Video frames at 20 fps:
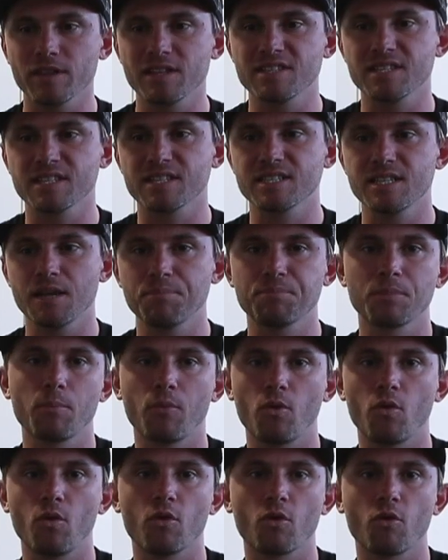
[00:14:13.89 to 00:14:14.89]
that's
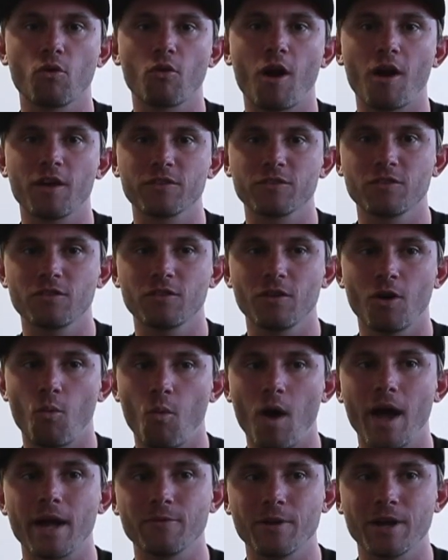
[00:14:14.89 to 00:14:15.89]
acceptable across a
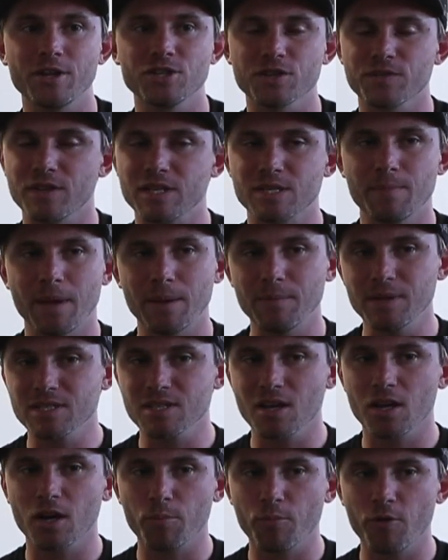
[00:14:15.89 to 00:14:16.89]
wide range of us. Maybe
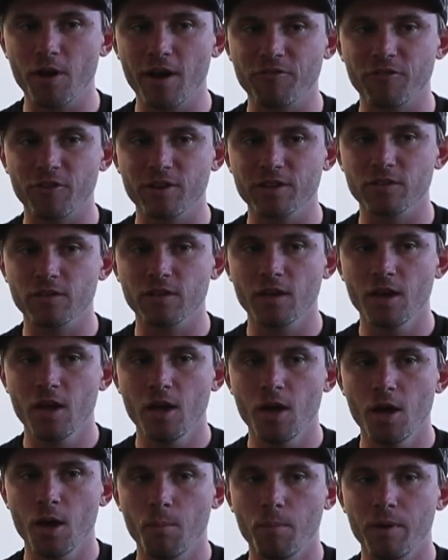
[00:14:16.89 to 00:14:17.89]
it's not our preference,
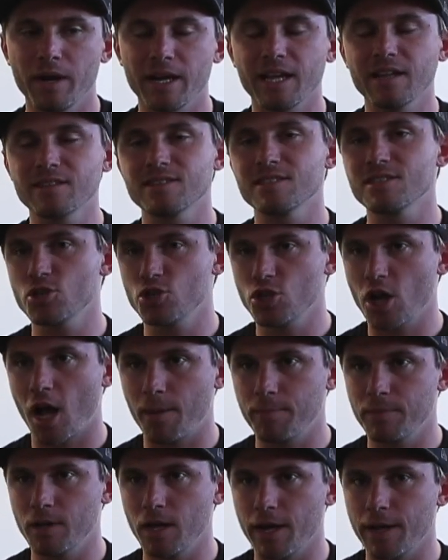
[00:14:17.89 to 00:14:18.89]
but it gets the
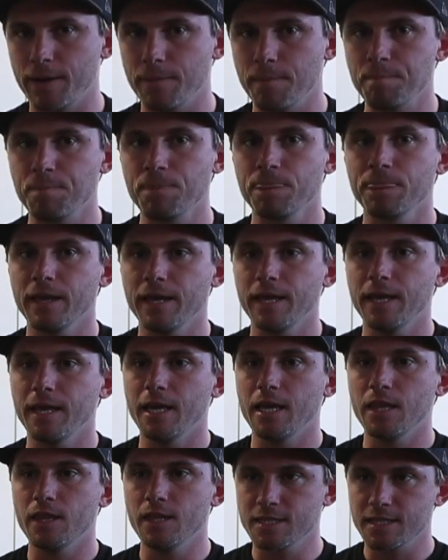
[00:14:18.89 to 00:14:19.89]
job done.
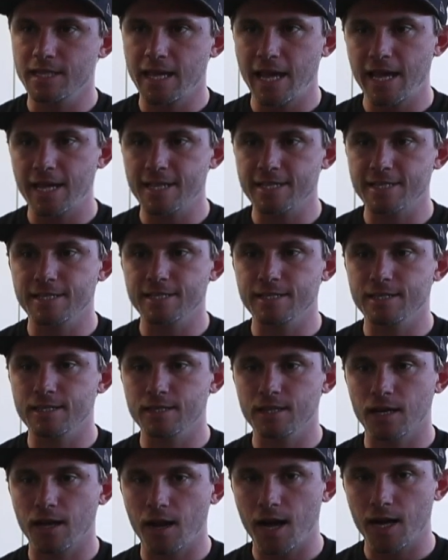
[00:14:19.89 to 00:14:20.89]
In this case,
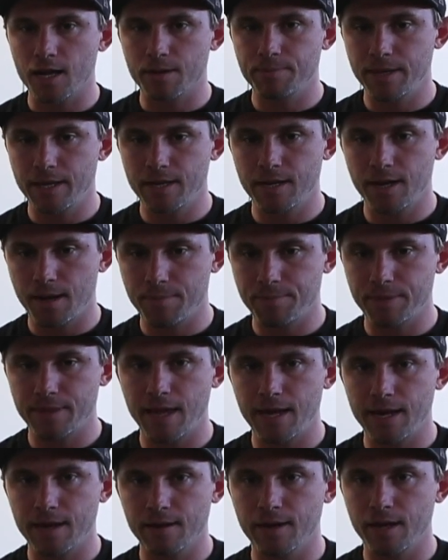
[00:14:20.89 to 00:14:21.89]
the cockpit up in
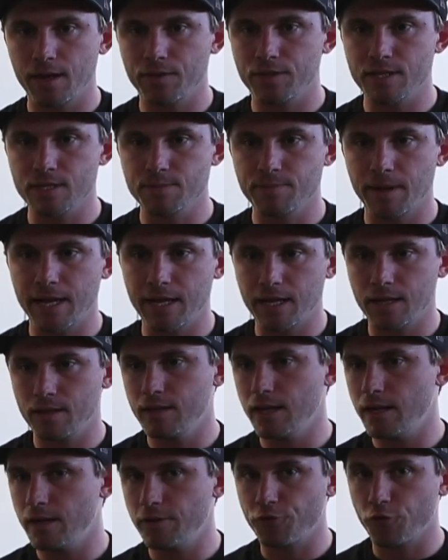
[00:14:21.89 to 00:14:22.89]
that area on this bike
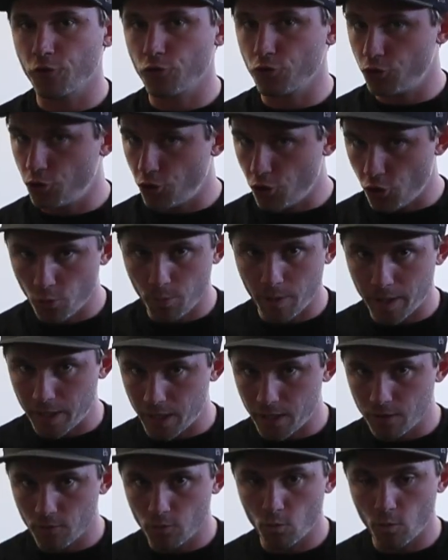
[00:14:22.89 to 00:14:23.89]
did it for
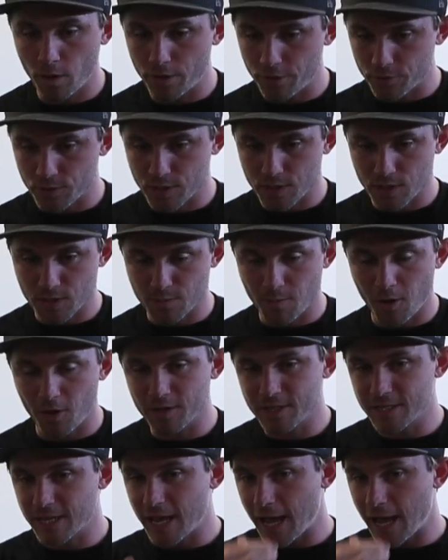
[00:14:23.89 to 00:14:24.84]
nobody. Whether it's the smallest